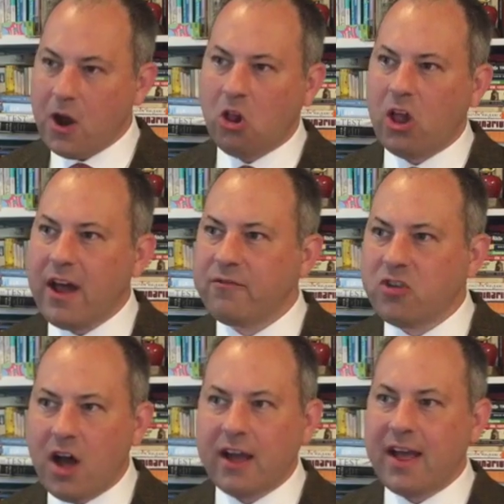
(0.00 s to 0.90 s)
a lot of
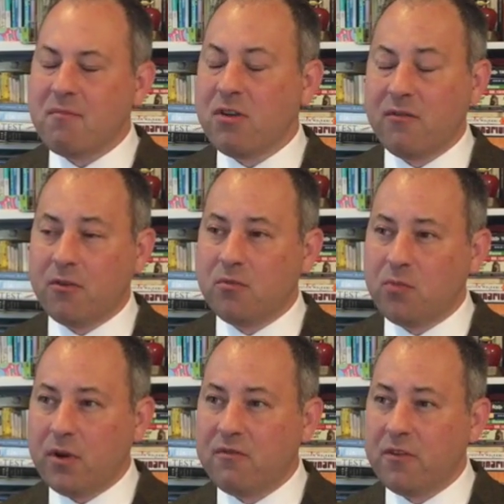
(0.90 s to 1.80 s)
talk coming from
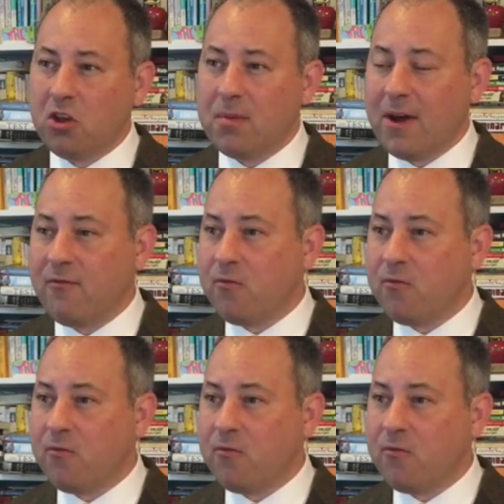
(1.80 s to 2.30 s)
Springfield about